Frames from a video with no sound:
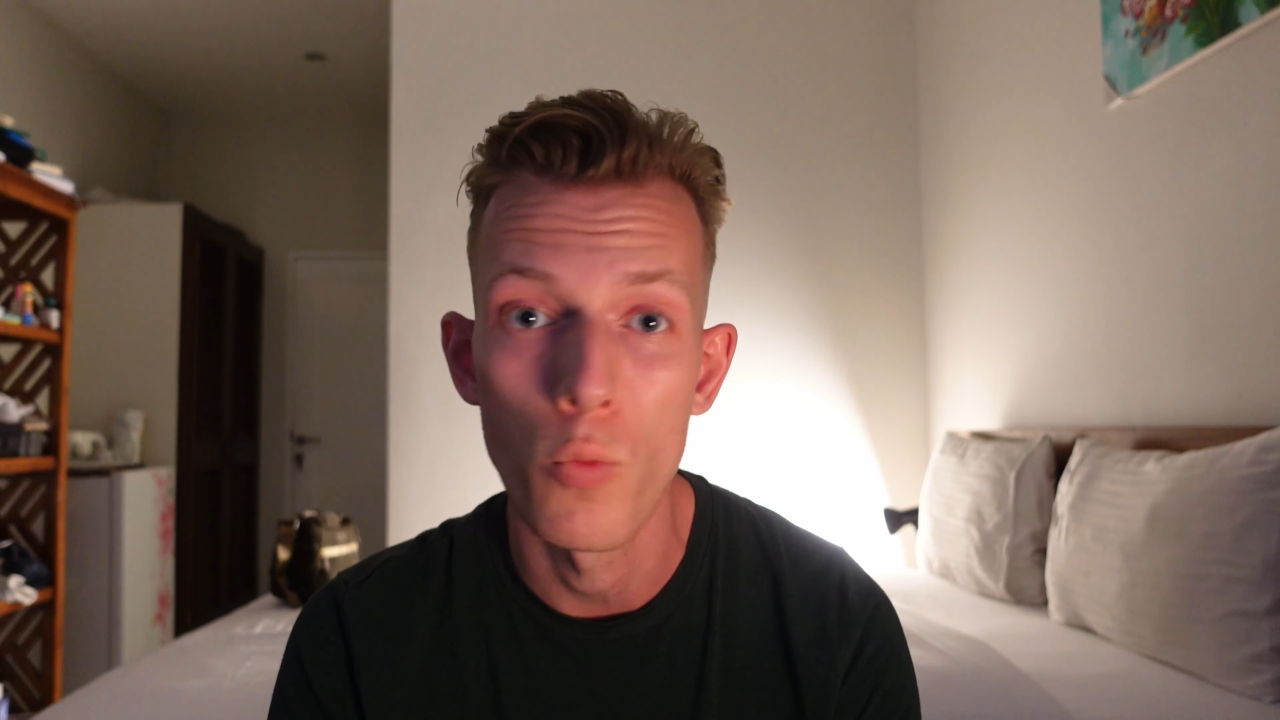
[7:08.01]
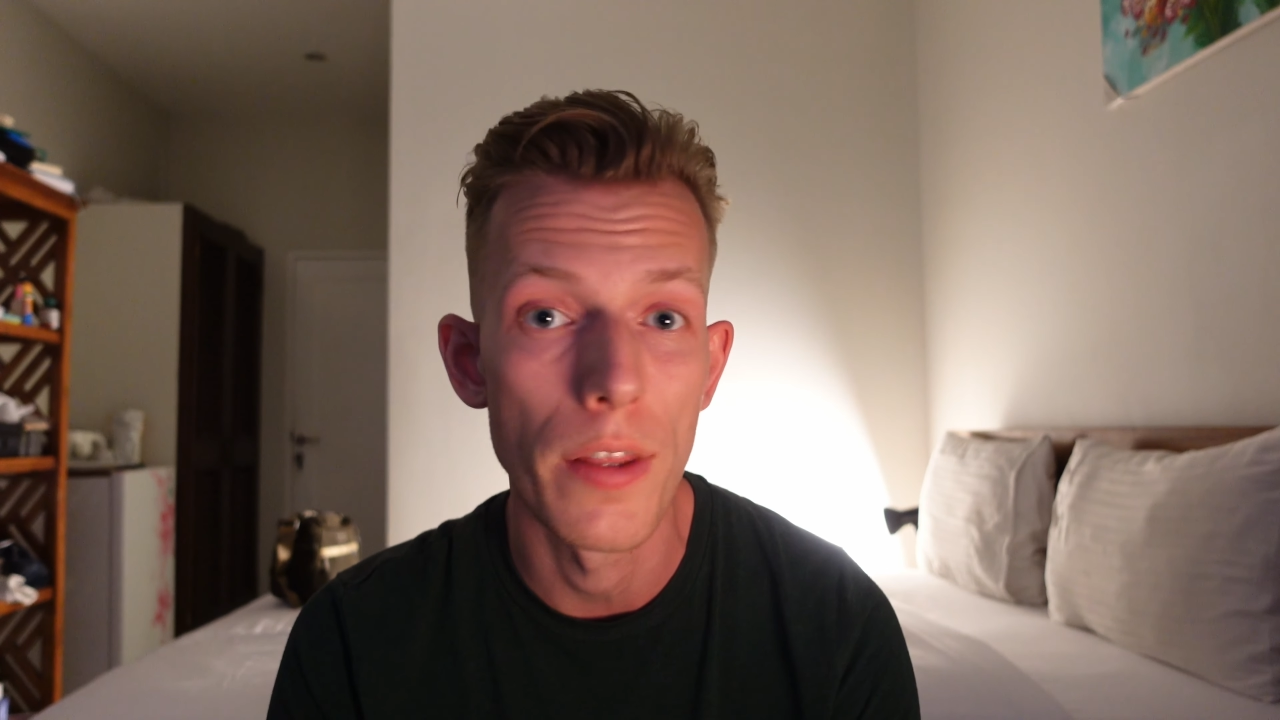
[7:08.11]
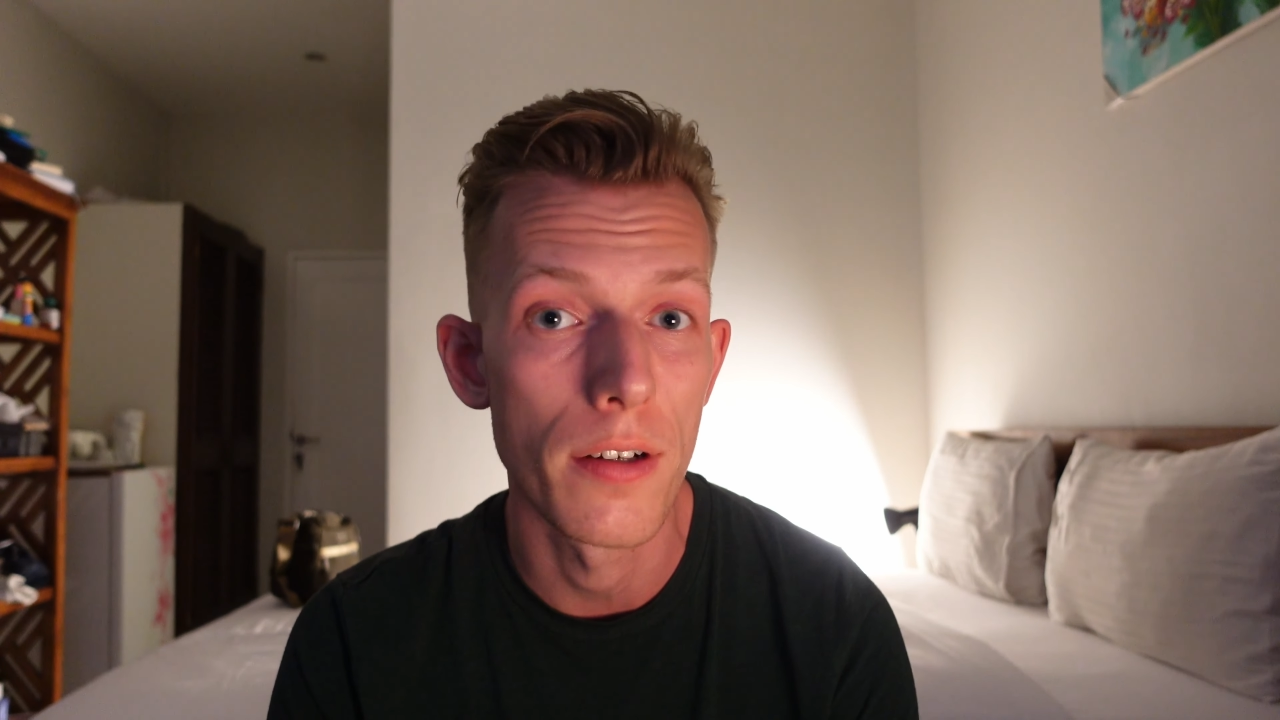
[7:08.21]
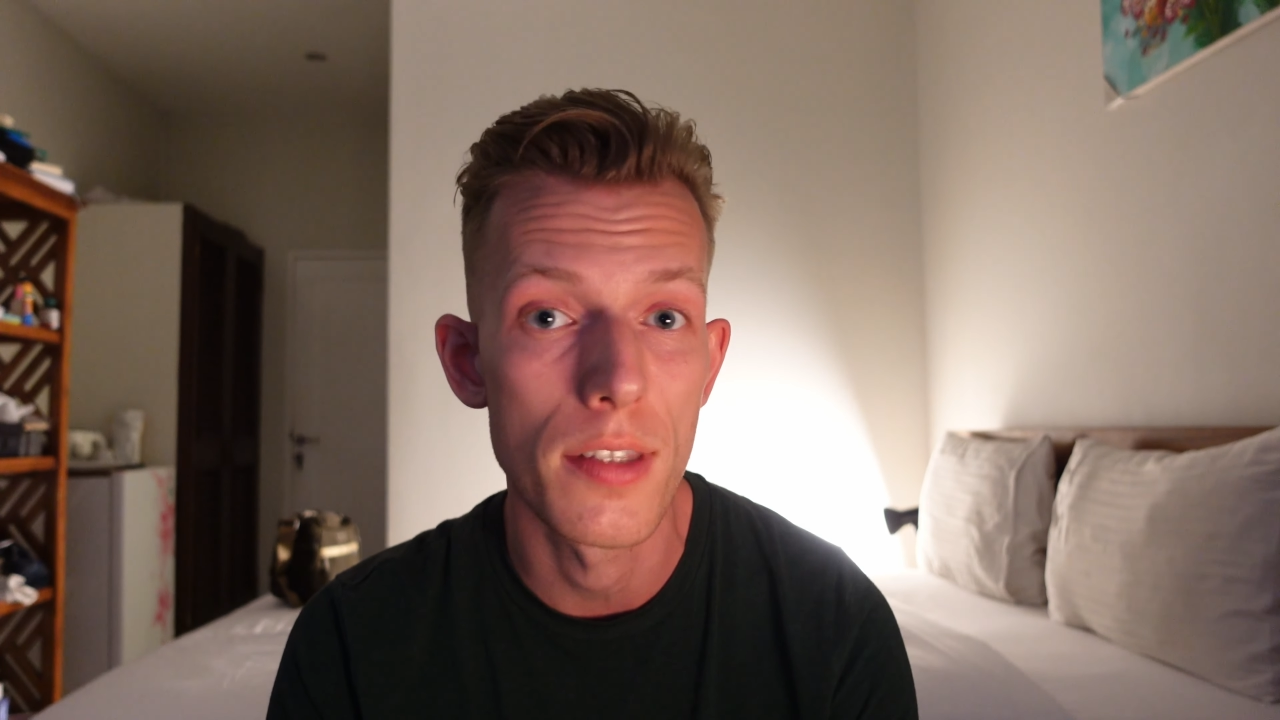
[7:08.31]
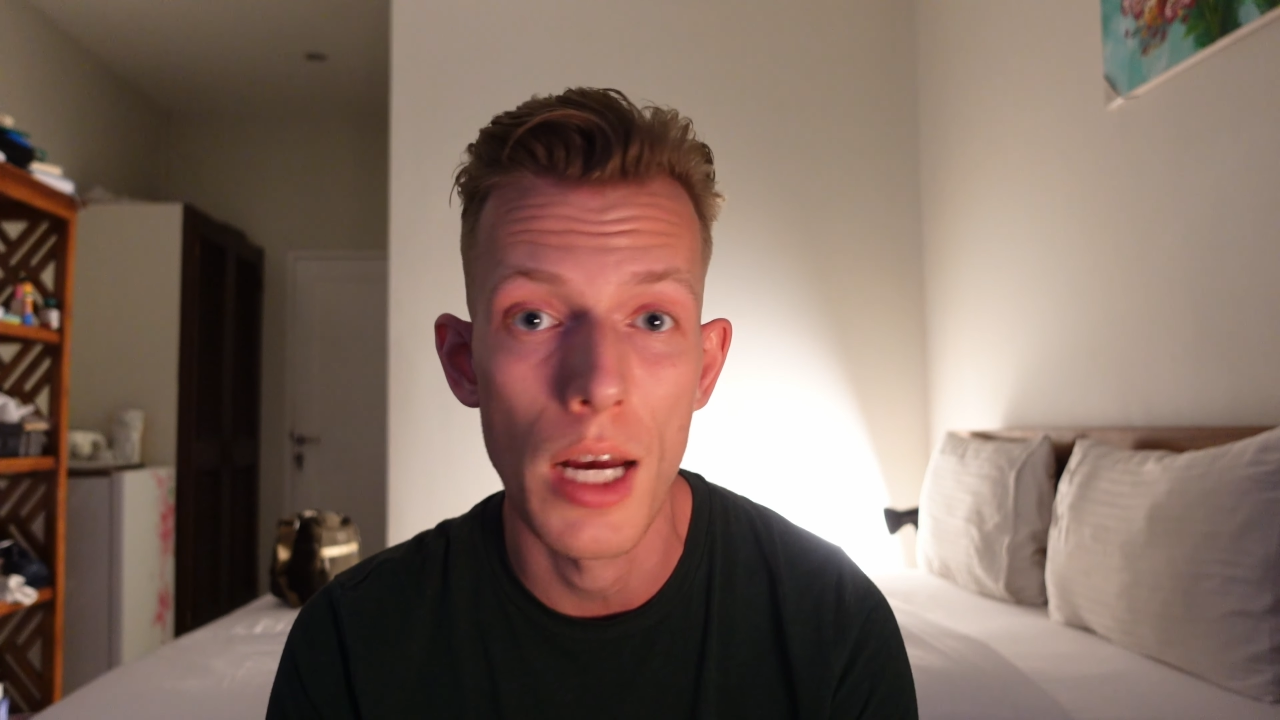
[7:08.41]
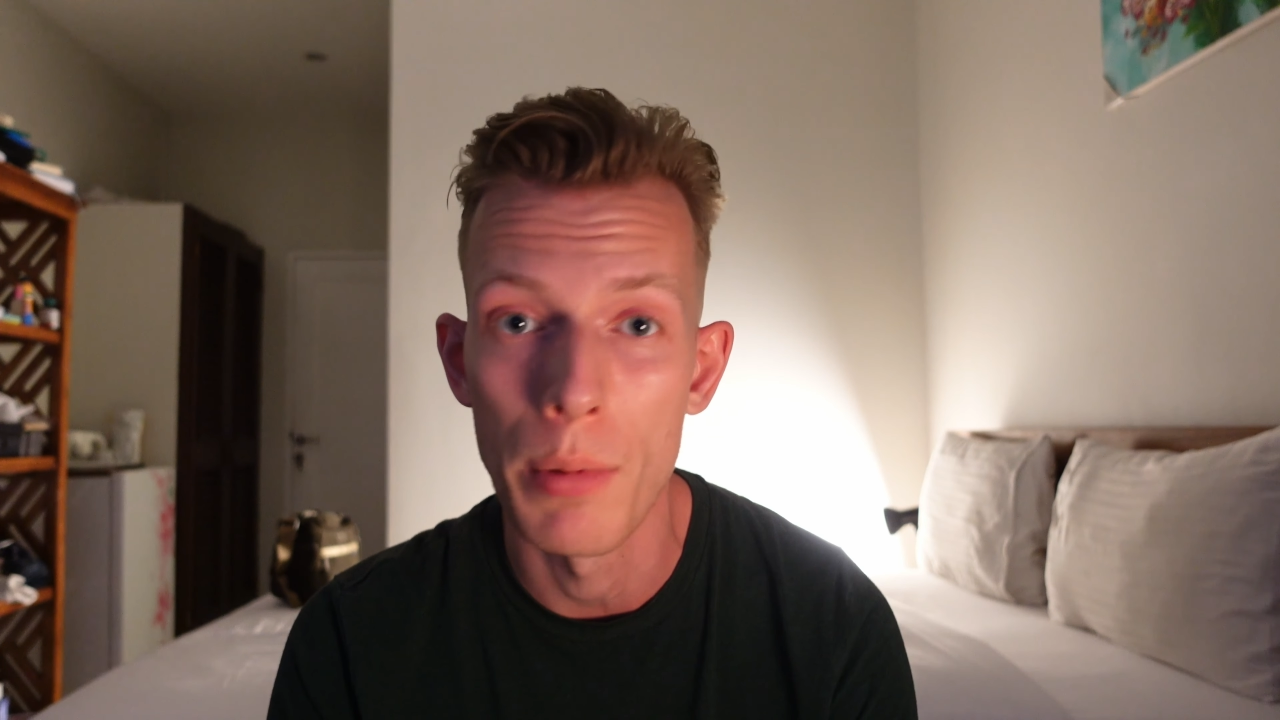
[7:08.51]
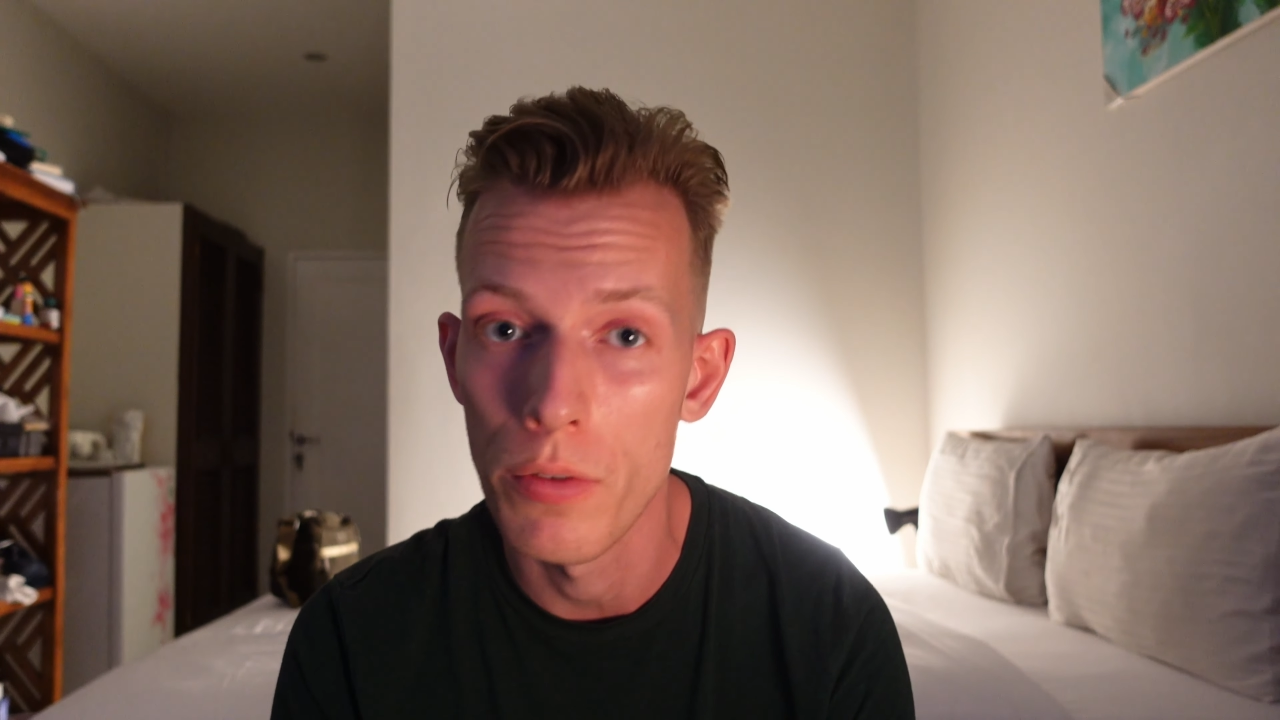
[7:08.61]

whether it's coming